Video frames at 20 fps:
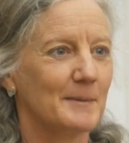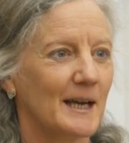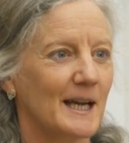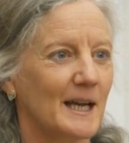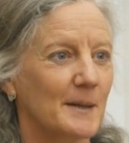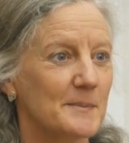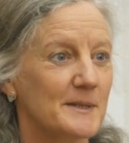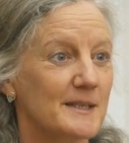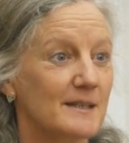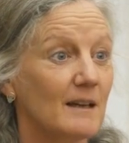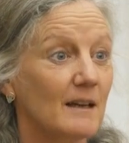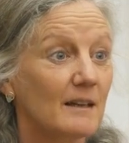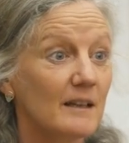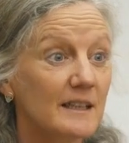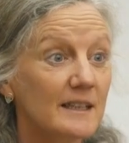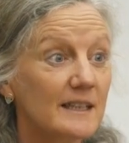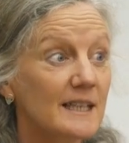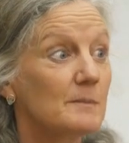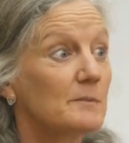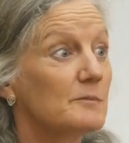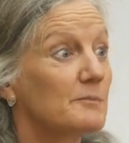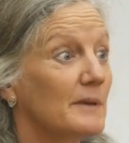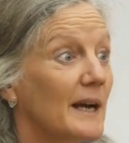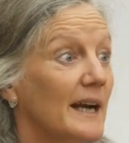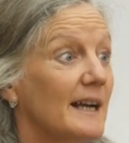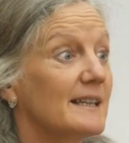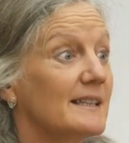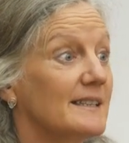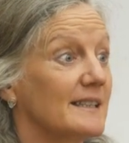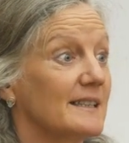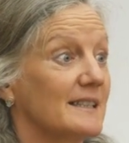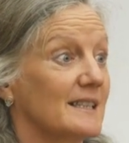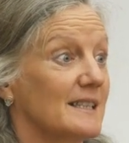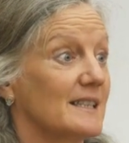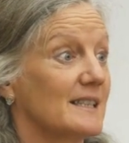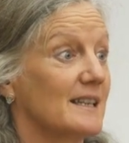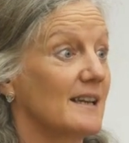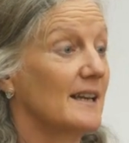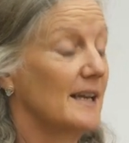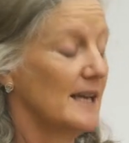perhaps, I'm going to need
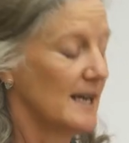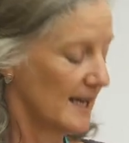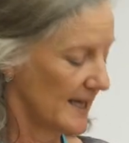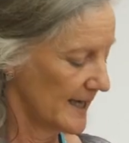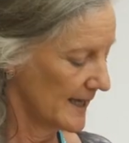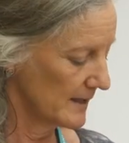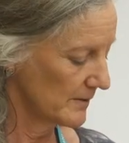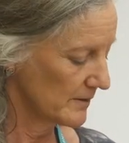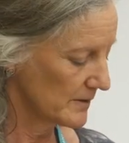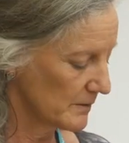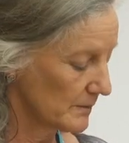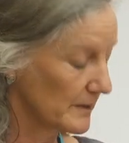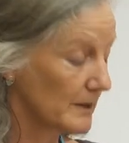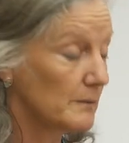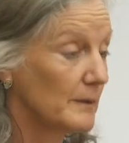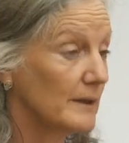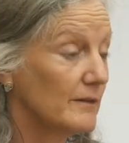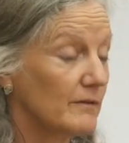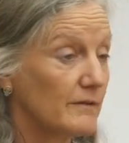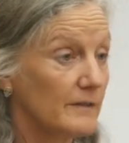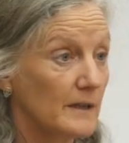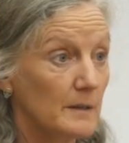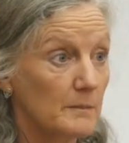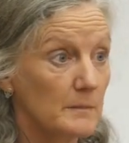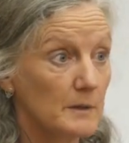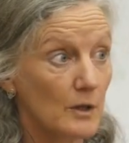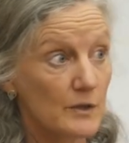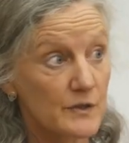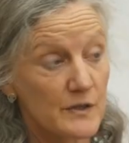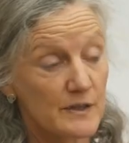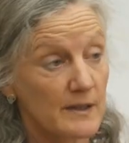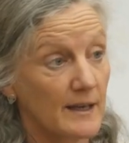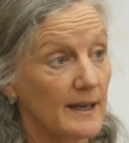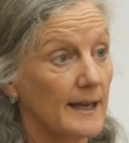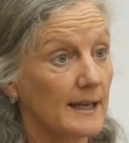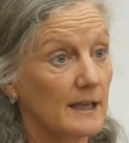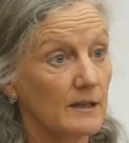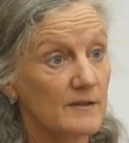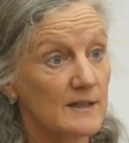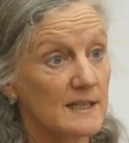practice. And when we've lost the
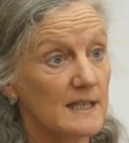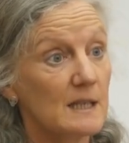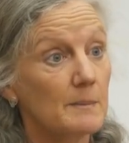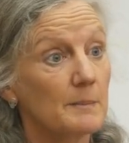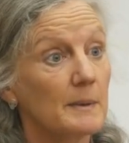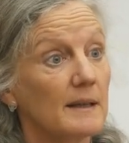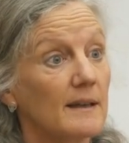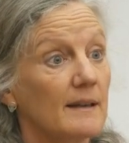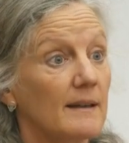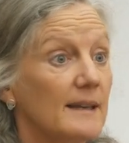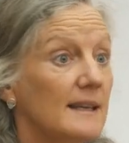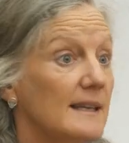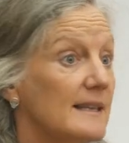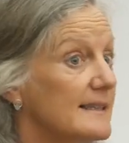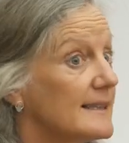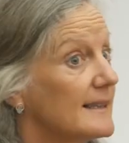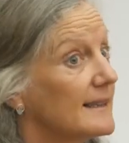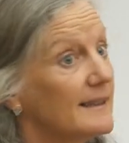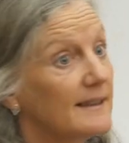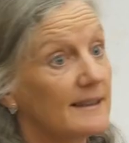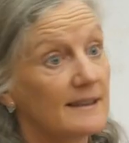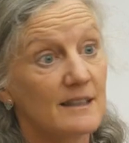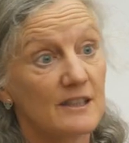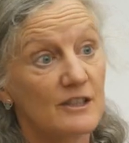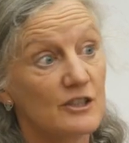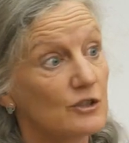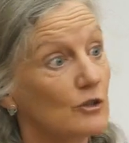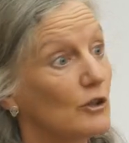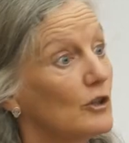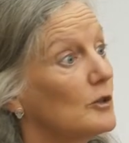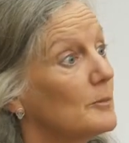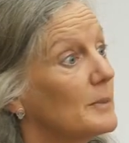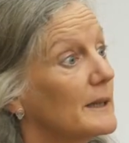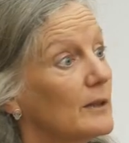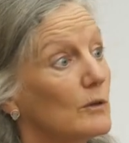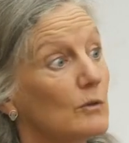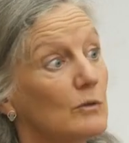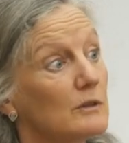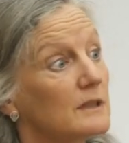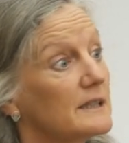hang of sleeping easily and
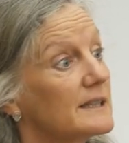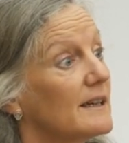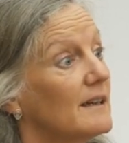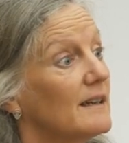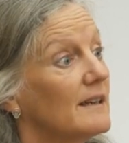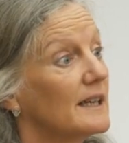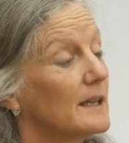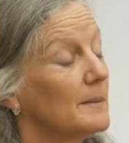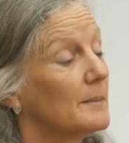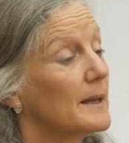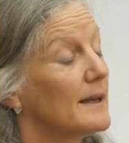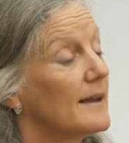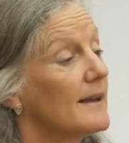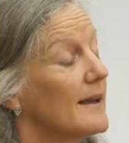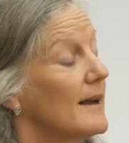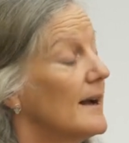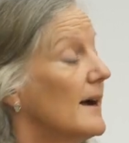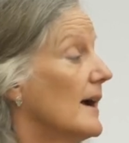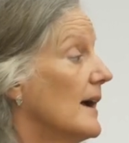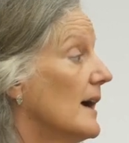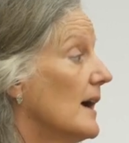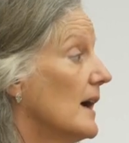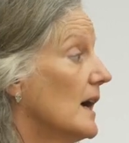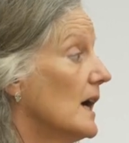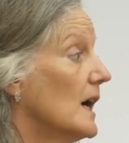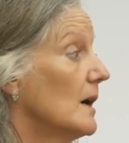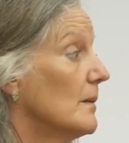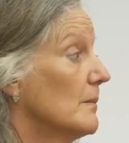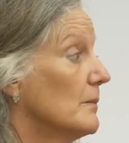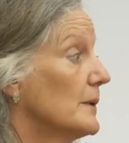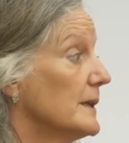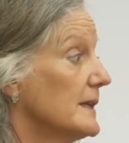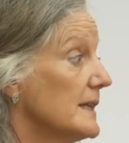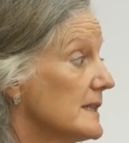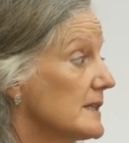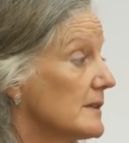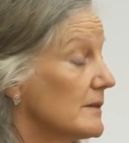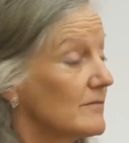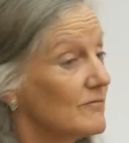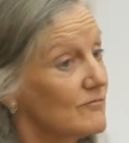enjoyably all the time, we
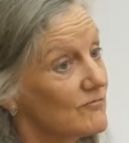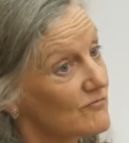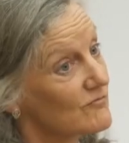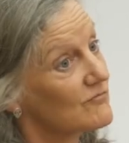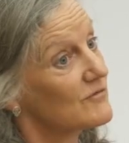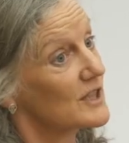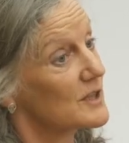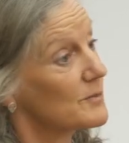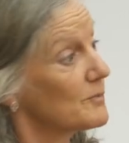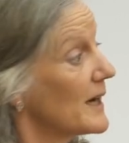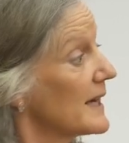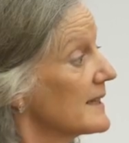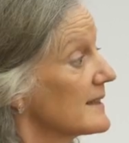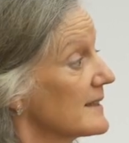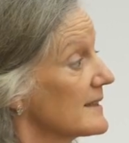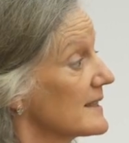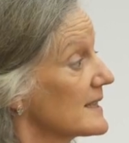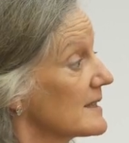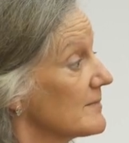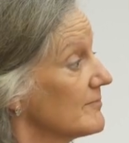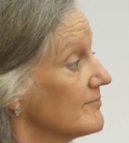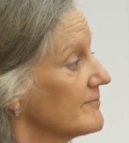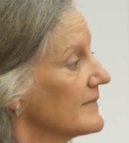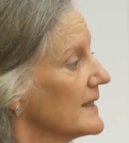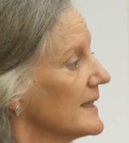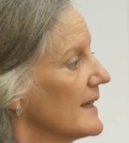need to just practice.